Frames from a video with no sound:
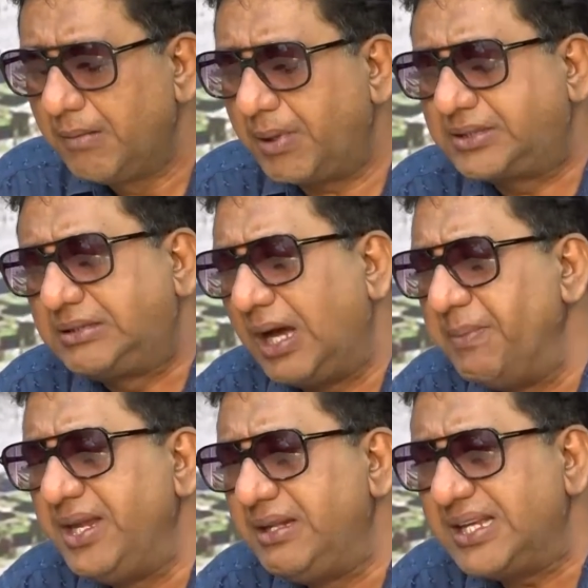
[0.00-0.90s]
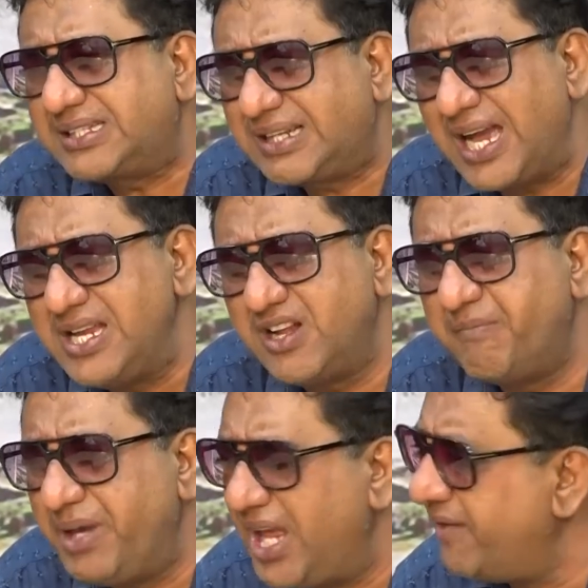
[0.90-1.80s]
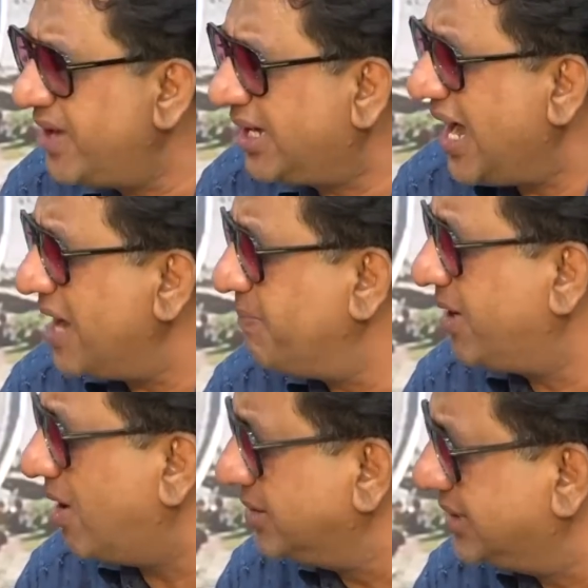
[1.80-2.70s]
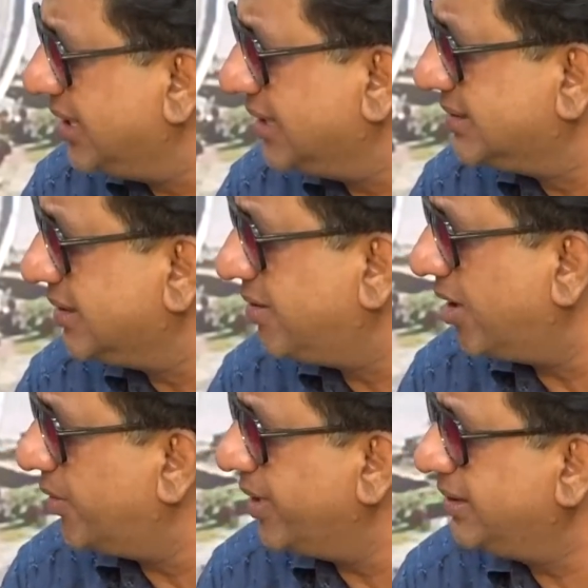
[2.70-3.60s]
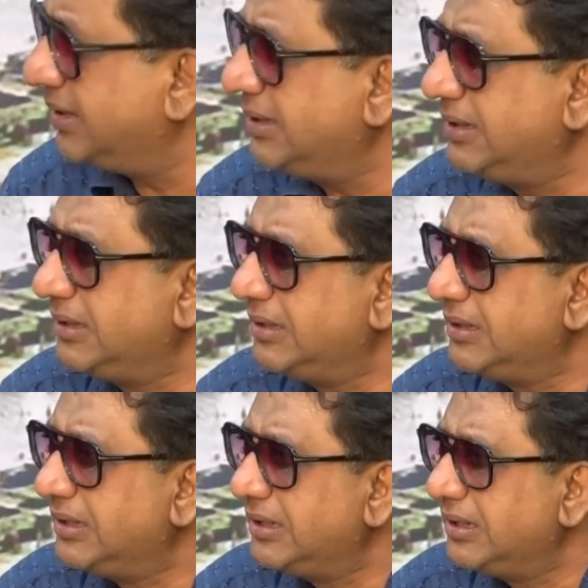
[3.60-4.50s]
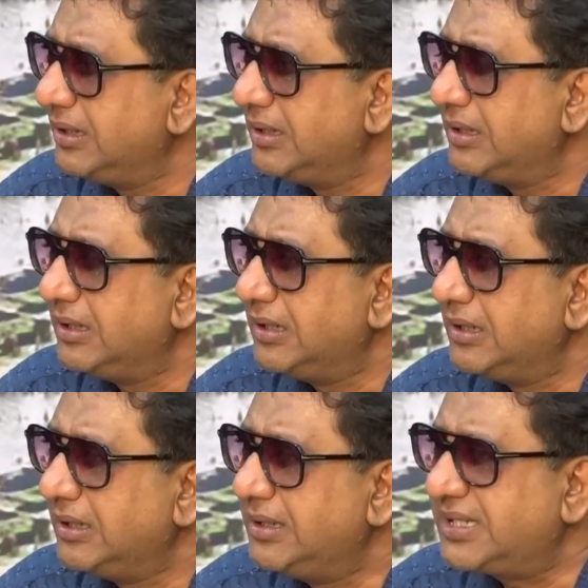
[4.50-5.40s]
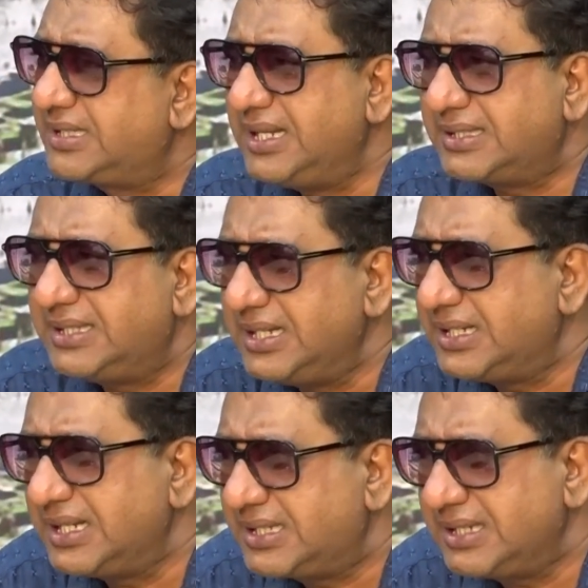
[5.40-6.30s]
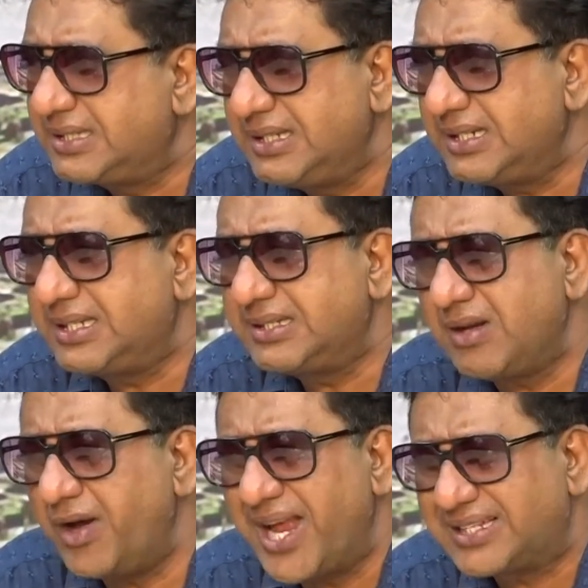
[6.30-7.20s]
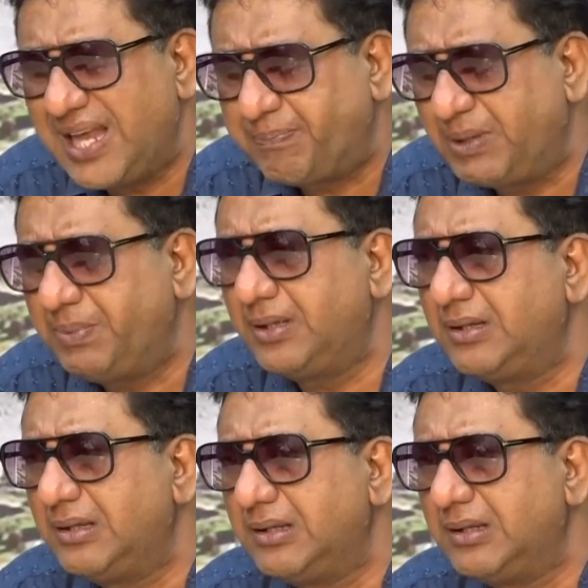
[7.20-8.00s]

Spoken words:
But, I mean, this kind of behavior can't be countenanced and tolerated. This is unacceptable.